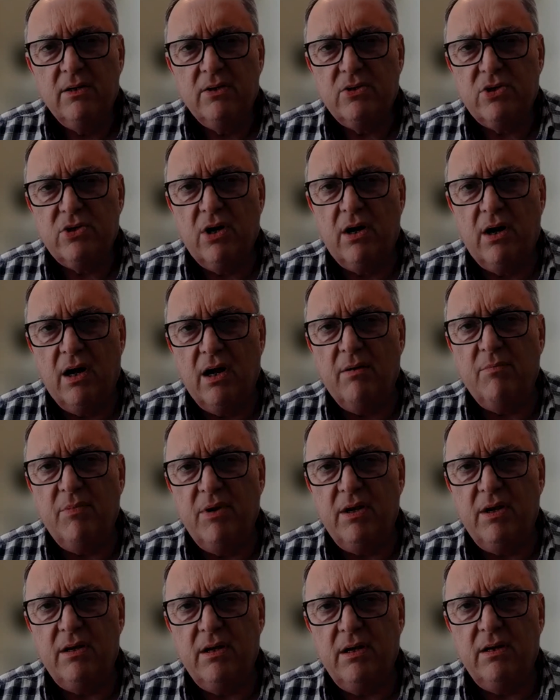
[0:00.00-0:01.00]
chime
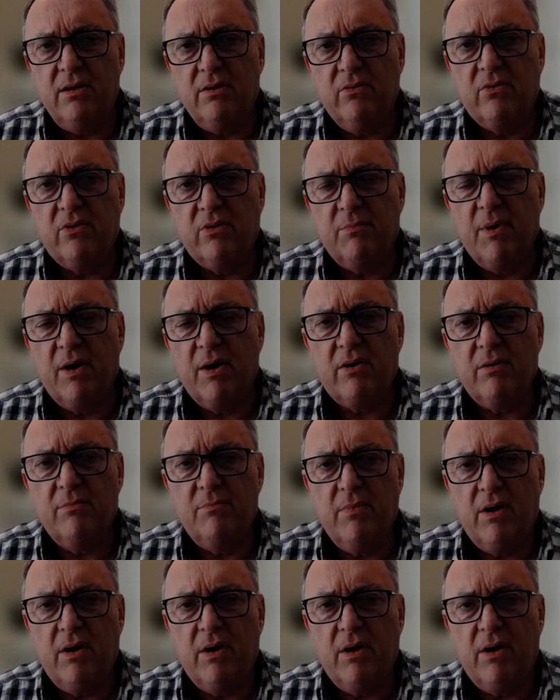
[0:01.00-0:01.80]
in North American